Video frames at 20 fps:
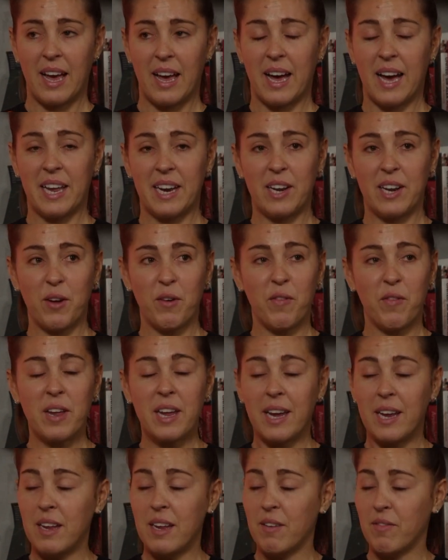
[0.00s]
And I don't think
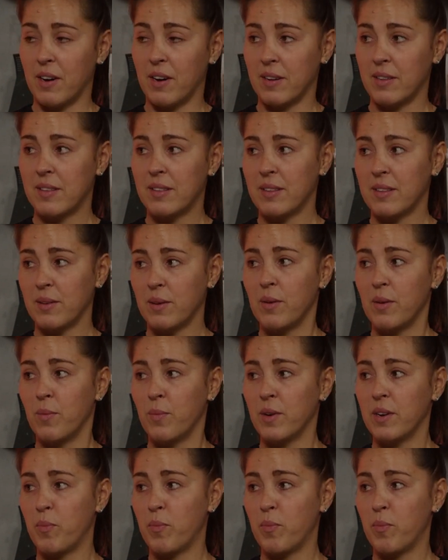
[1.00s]
any of us would have